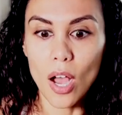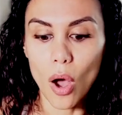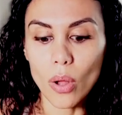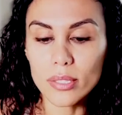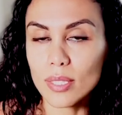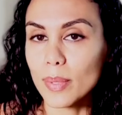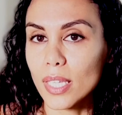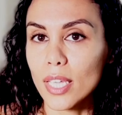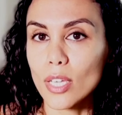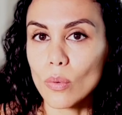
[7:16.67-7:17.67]

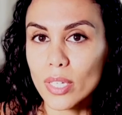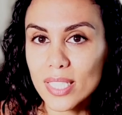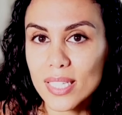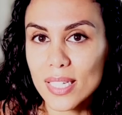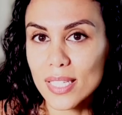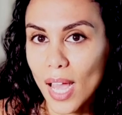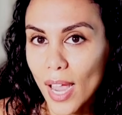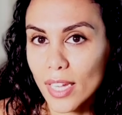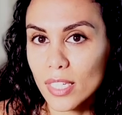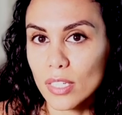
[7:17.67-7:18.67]
Ultimately, you want to
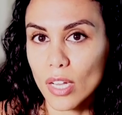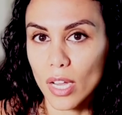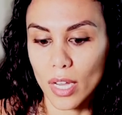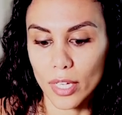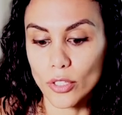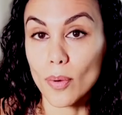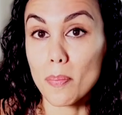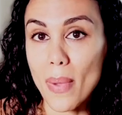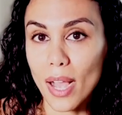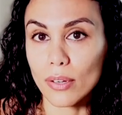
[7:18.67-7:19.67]
design your
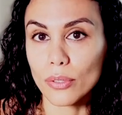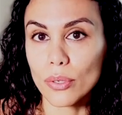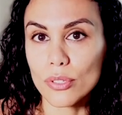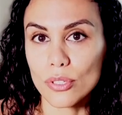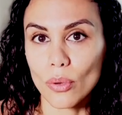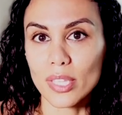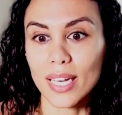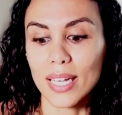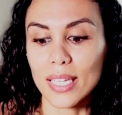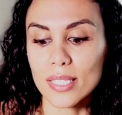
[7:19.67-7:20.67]
macros so that
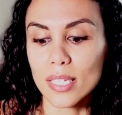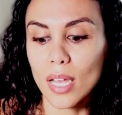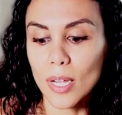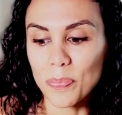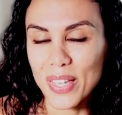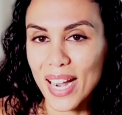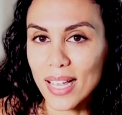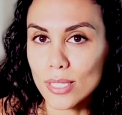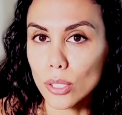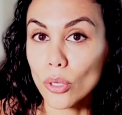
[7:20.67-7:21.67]
it
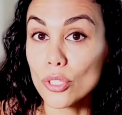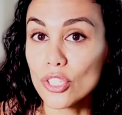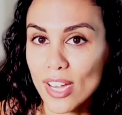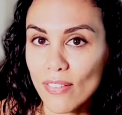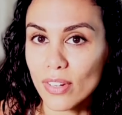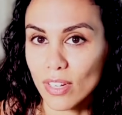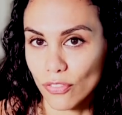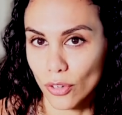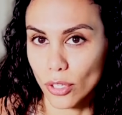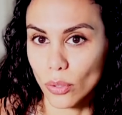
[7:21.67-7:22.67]
has longevity
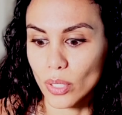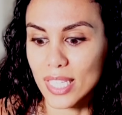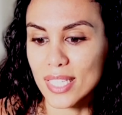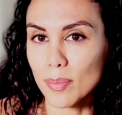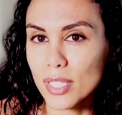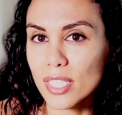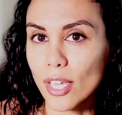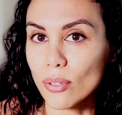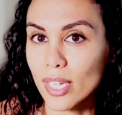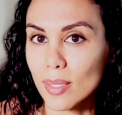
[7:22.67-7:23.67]
for you. It's something that
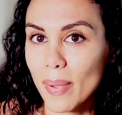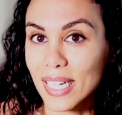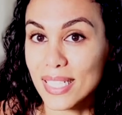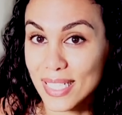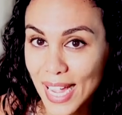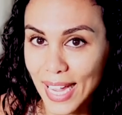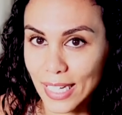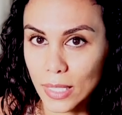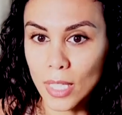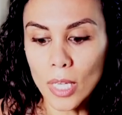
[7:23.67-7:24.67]
you can maintain.
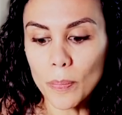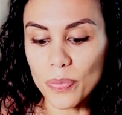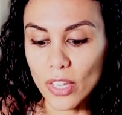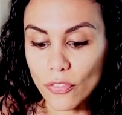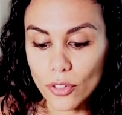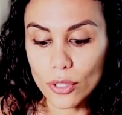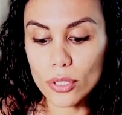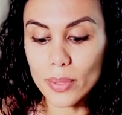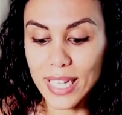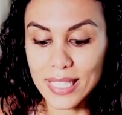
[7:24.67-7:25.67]
If you're
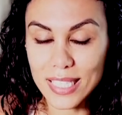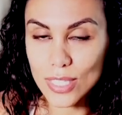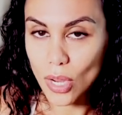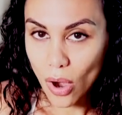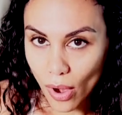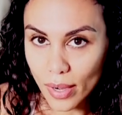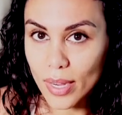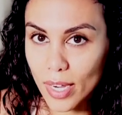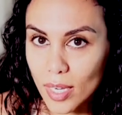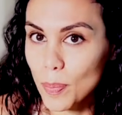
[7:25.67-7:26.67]
doing a
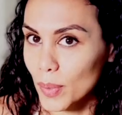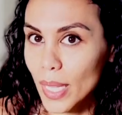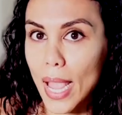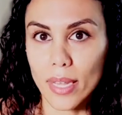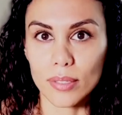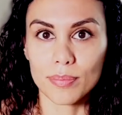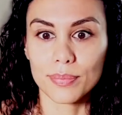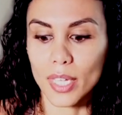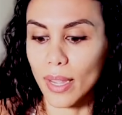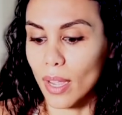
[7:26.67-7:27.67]
targeted plan,
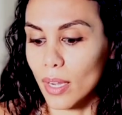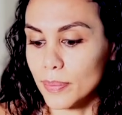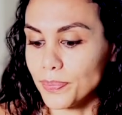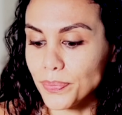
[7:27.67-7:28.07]
like a